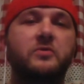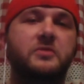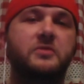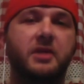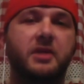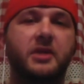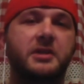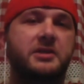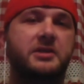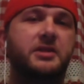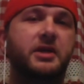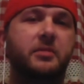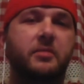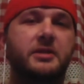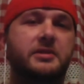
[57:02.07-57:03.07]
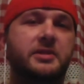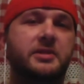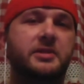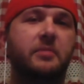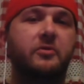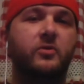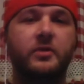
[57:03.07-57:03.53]
you step by
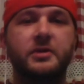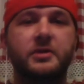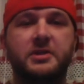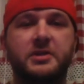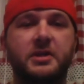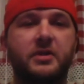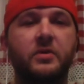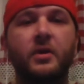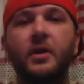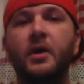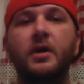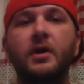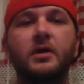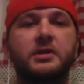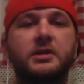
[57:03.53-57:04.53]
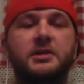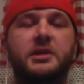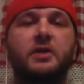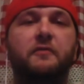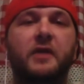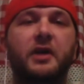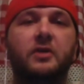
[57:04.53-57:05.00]
step through it. So just
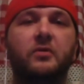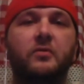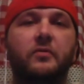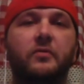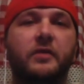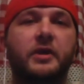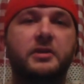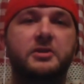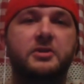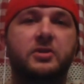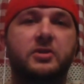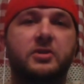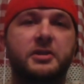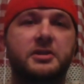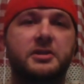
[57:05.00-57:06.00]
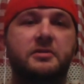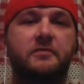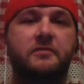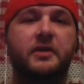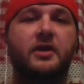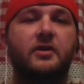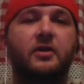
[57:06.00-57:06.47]
go follow the instructions to
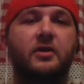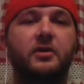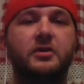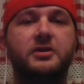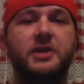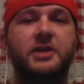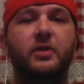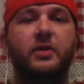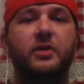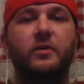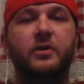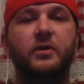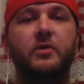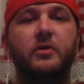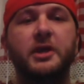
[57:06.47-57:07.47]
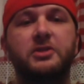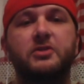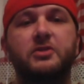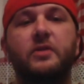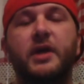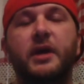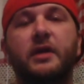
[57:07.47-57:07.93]
fill out all your channel info. Make
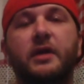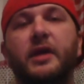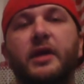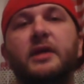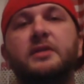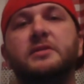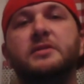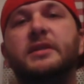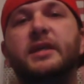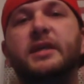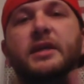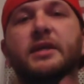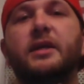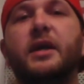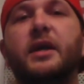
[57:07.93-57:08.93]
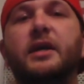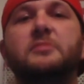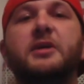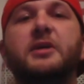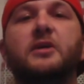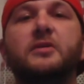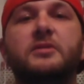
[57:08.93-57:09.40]
sure that is key, guys,
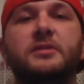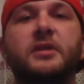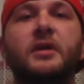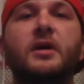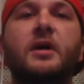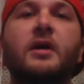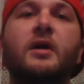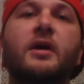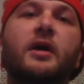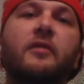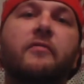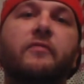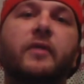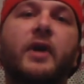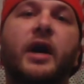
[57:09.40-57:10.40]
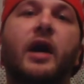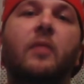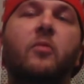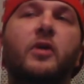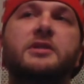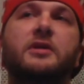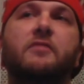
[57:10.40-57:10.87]
because if
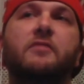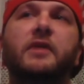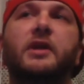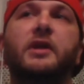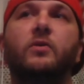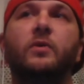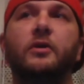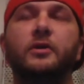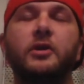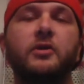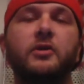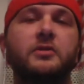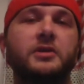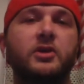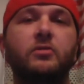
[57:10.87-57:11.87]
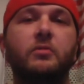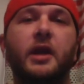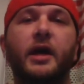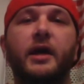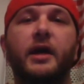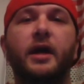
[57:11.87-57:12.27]
I'm watching a video on YouTube and